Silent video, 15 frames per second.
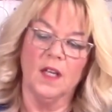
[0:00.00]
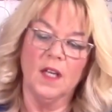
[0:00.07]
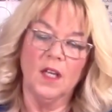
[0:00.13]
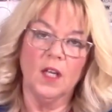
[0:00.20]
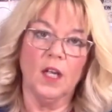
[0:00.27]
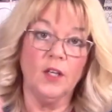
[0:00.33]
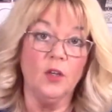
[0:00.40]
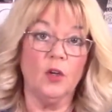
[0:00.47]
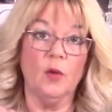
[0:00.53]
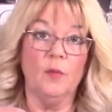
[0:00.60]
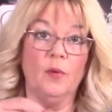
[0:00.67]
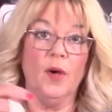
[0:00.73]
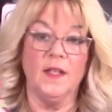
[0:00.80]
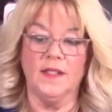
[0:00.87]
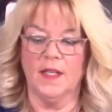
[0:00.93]
And you can
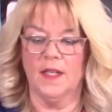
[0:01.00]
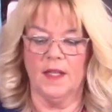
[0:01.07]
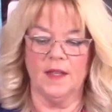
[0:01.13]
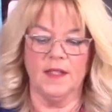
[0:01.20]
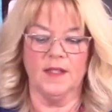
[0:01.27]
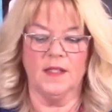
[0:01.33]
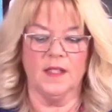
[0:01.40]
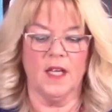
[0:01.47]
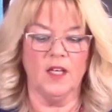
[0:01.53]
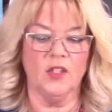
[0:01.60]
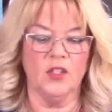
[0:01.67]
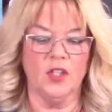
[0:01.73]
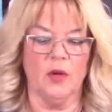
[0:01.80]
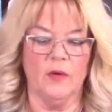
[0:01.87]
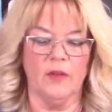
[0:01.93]
press it at this
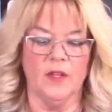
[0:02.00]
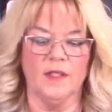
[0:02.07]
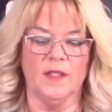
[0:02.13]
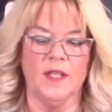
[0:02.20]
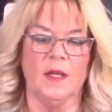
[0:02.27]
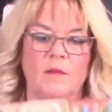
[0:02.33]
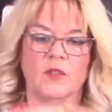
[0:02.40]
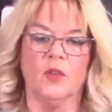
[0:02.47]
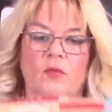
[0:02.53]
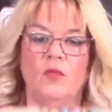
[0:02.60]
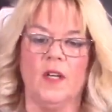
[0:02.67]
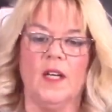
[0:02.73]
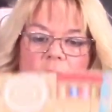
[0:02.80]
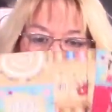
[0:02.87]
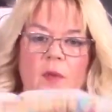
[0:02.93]
stage so the seams are
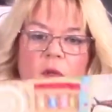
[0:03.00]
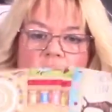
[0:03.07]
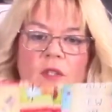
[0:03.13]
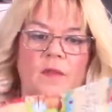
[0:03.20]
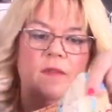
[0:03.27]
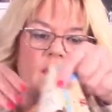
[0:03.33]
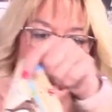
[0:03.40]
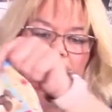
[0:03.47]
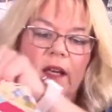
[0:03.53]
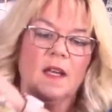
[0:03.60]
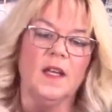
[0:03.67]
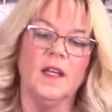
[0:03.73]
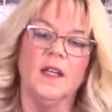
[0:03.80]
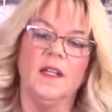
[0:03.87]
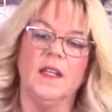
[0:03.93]
really beautifully
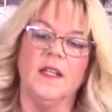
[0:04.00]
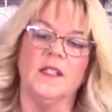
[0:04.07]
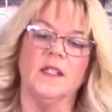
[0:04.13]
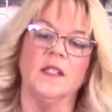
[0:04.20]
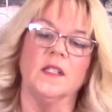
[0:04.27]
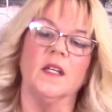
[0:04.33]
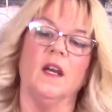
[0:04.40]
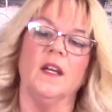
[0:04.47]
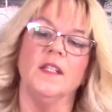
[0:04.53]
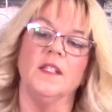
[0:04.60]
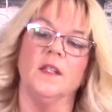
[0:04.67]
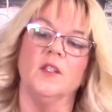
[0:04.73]
neat and tidy.